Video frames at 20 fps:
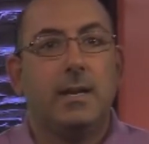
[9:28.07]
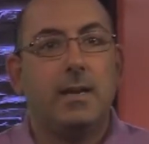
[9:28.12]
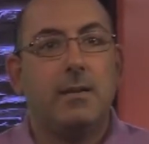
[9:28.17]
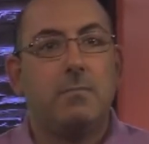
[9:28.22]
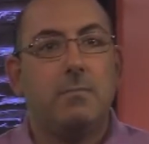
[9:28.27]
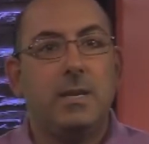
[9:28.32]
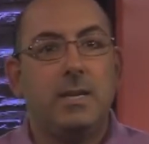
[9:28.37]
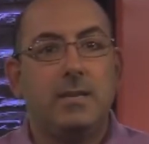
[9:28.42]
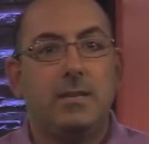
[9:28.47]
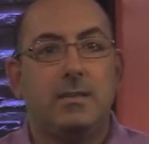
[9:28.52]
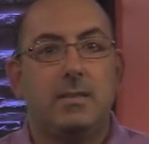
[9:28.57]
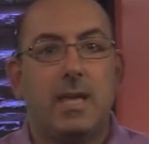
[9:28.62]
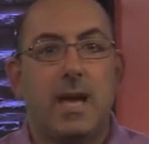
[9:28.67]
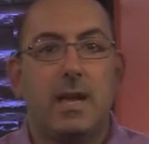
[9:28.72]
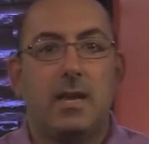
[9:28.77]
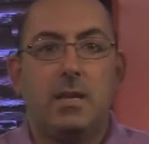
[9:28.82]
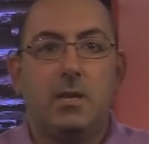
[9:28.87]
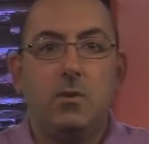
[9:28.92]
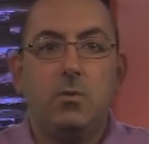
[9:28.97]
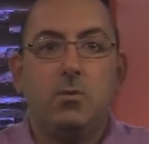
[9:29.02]
It means
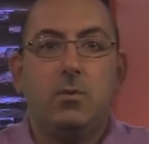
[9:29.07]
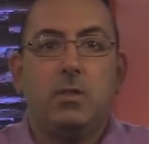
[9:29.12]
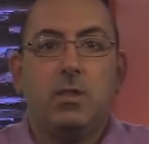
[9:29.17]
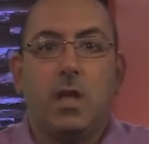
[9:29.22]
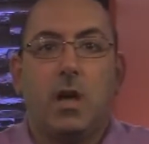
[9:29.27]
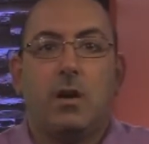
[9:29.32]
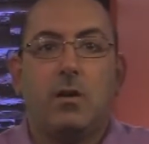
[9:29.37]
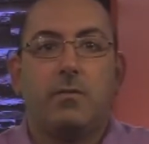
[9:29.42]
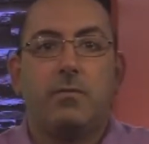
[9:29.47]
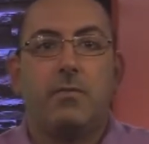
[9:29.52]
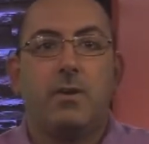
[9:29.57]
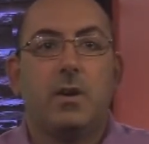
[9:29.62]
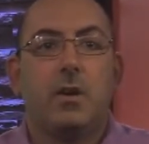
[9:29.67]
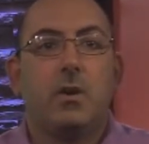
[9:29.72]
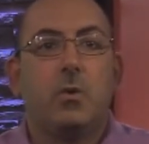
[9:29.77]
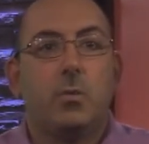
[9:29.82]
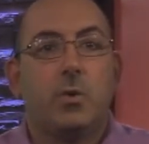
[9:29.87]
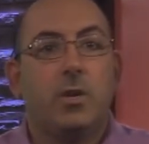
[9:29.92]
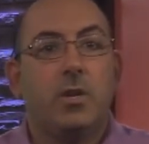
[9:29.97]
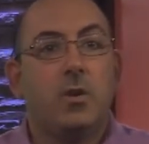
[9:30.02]
that you love
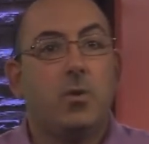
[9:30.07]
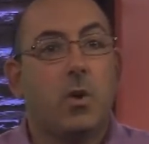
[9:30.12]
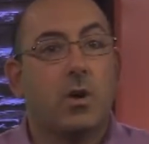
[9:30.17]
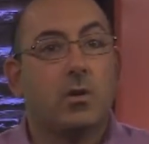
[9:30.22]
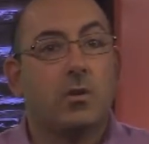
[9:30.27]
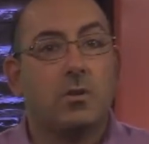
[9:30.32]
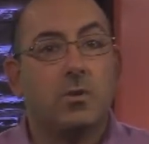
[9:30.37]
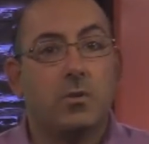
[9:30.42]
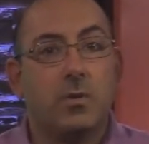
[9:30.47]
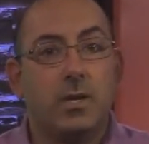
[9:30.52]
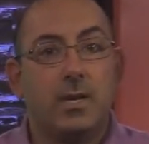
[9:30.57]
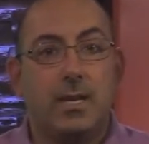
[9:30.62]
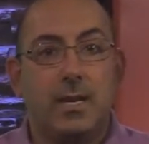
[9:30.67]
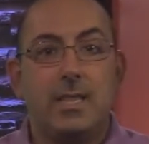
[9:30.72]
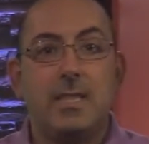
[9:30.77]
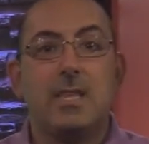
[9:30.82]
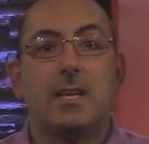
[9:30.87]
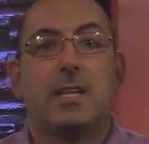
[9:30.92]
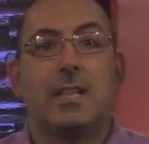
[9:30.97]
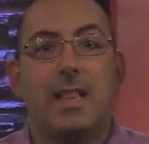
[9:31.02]
what you are doing
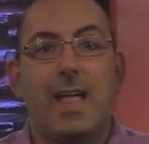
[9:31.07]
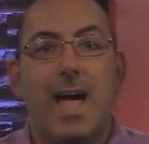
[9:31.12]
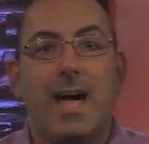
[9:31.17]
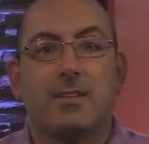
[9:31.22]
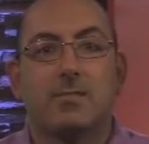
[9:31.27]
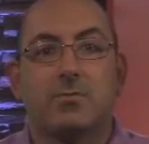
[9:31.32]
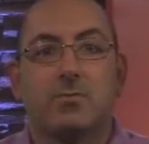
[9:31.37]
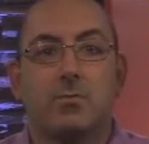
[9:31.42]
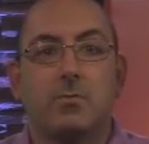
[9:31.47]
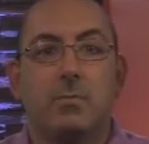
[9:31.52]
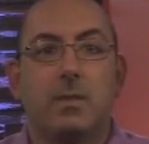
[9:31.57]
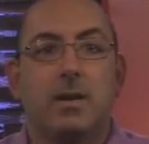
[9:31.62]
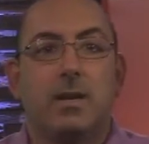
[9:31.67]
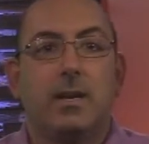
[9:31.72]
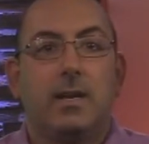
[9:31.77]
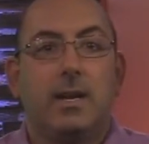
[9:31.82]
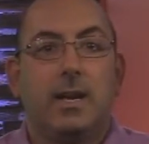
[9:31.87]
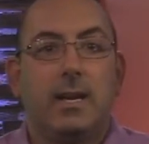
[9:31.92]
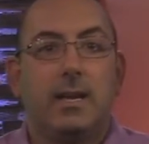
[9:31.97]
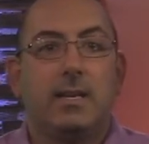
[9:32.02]
in the classroom
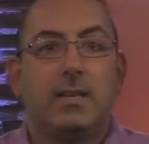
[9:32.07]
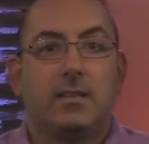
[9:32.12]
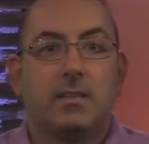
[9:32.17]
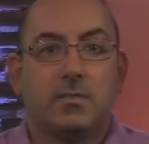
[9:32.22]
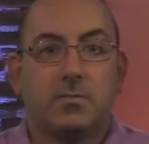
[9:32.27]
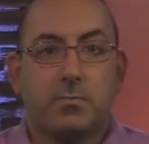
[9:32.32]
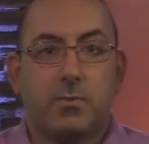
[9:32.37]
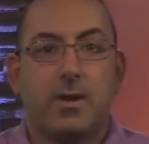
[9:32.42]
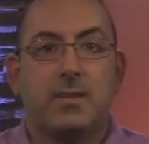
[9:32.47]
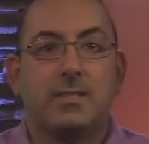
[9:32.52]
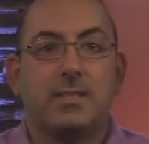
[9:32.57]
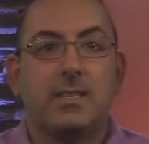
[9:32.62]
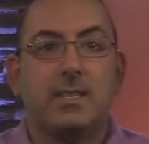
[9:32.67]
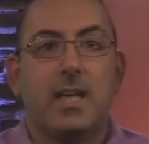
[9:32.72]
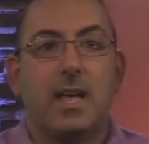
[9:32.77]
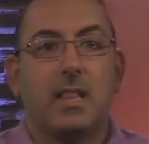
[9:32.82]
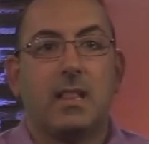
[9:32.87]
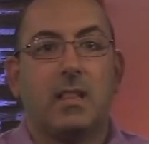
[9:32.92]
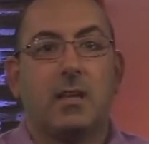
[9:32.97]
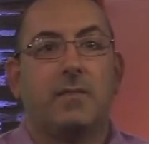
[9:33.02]
and expressing
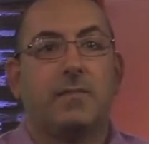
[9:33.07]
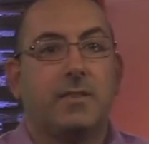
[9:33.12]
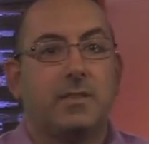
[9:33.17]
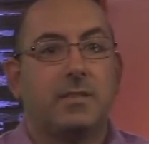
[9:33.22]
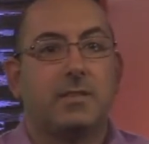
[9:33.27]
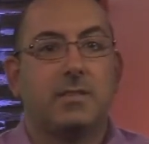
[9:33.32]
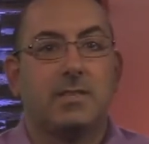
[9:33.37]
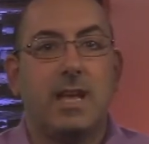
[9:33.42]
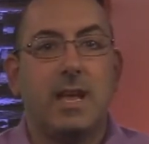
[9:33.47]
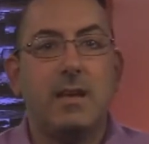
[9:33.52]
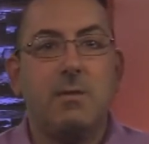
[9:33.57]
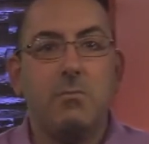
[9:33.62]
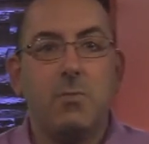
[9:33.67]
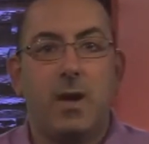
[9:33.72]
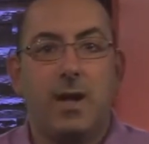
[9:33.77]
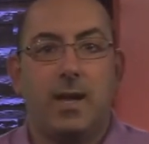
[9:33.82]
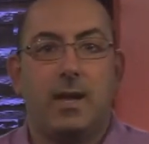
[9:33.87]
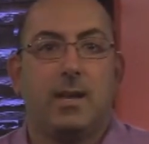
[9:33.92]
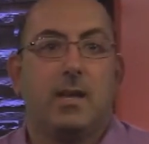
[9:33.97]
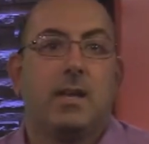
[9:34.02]
that love the same
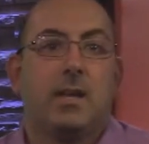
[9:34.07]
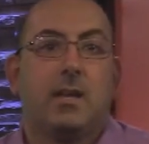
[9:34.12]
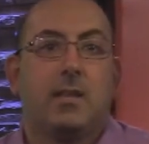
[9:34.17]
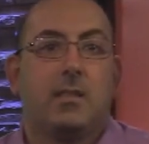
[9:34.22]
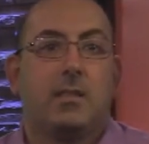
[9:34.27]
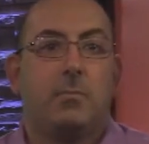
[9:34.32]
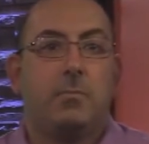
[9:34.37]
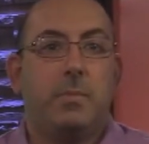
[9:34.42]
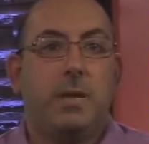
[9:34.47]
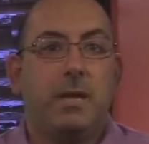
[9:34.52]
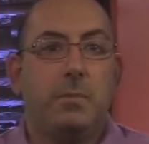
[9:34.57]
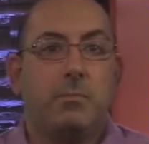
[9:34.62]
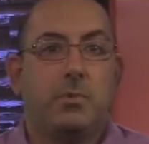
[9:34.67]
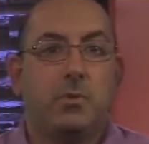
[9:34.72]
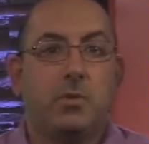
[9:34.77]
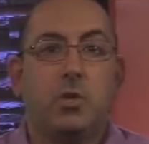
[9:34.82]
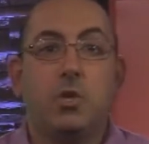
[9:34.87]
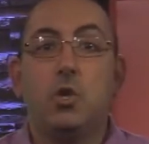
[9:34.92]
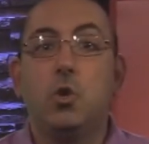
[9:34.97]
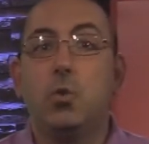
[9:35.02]
way the
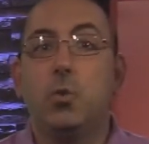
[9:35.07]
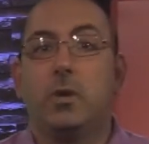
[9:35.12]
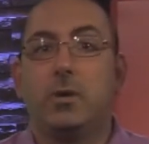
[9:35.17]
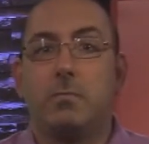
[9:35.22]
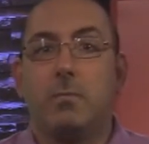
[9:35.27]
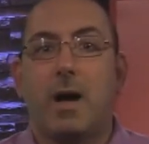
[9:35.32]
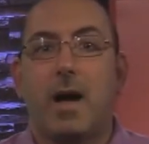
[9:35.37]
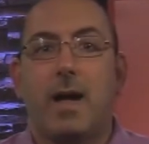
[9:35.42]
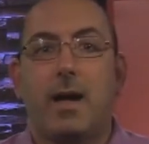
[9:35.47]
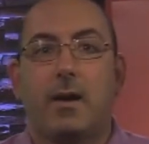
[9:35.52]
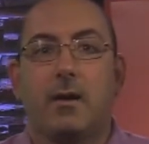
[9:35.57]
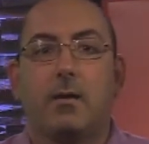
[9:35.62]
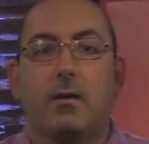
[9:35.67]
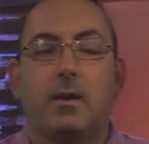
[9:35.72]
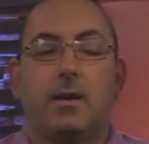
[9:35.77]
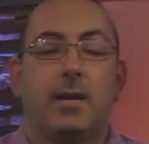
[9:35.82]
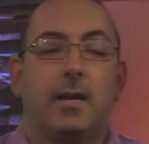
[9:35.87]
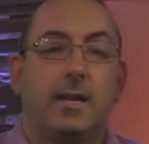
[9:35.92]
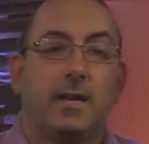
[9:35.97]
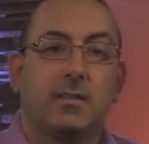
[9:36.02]
people you admire
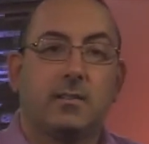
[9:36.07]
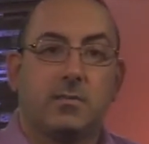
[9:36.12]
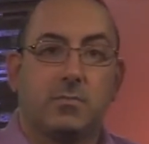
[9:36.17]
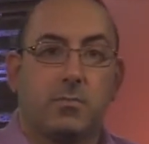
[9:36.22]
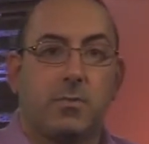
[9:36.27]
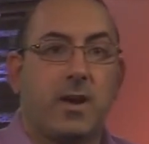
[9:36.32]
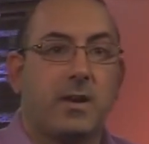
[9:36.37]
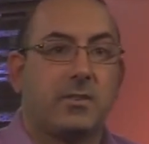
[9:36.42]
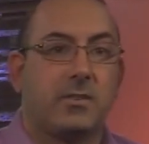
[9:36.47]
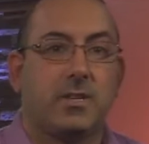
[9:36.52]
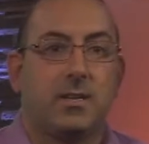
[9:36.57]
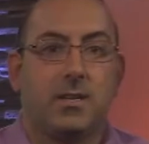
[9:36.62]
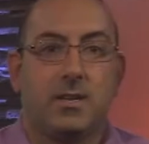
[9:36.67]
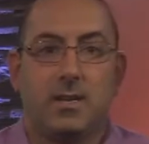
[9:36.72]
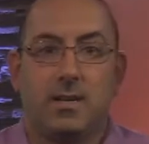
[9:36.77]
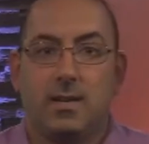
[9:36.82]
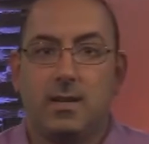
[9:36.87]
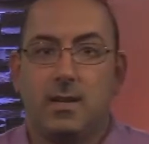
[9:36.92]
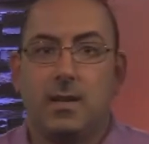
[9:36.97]
express it.